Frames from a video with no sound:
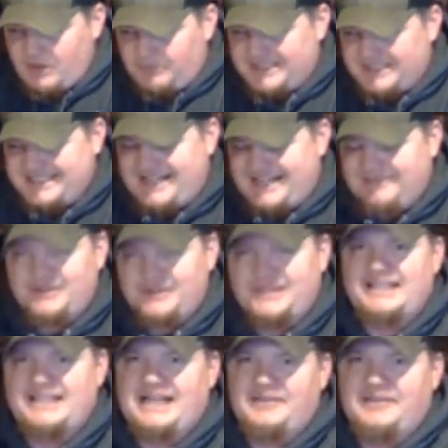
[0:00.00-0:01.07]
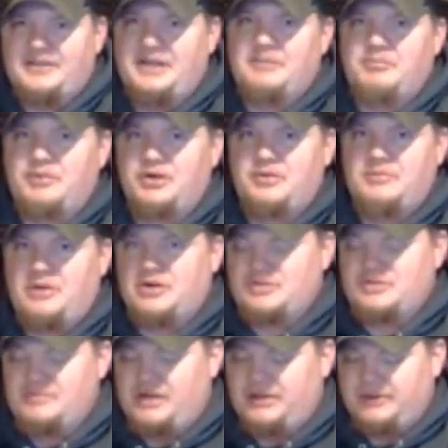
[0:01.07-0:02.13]
But definitely got that burnt
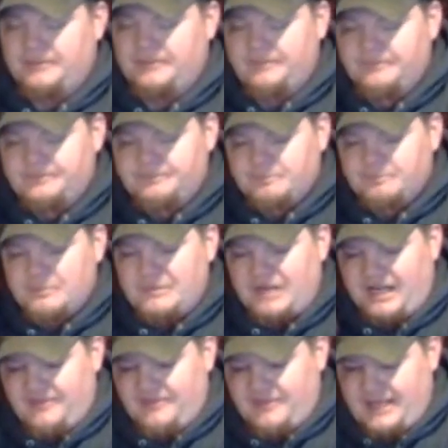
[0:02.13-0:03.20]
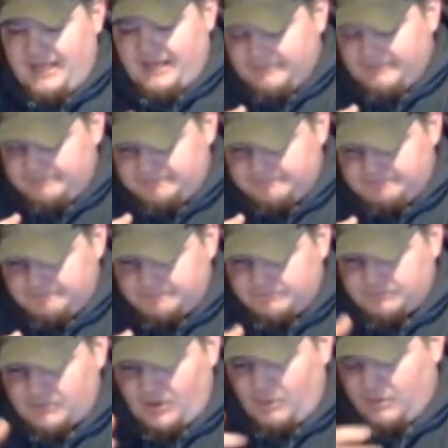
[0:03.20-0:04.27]
marshmallow. And then
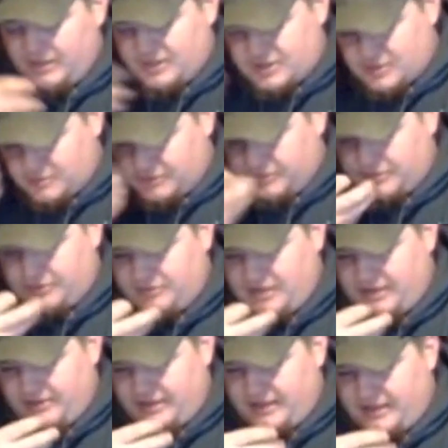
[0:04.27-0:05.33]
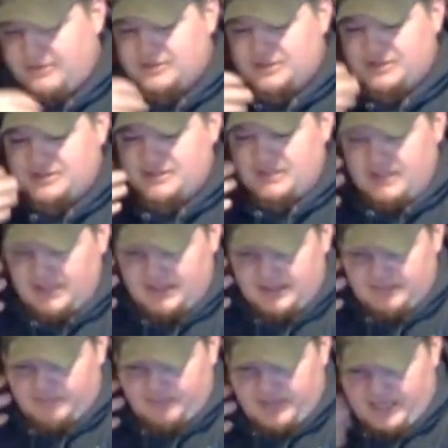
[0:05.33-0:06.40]
with it swirling around now, as it's
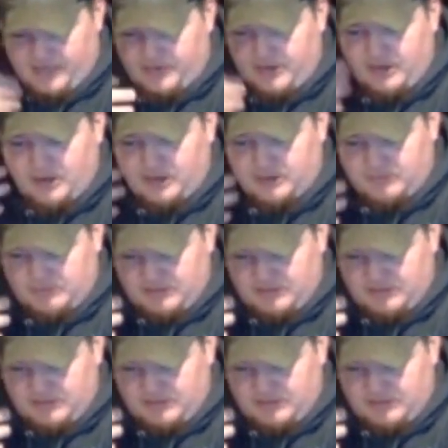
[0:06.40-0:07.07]
the ethanol,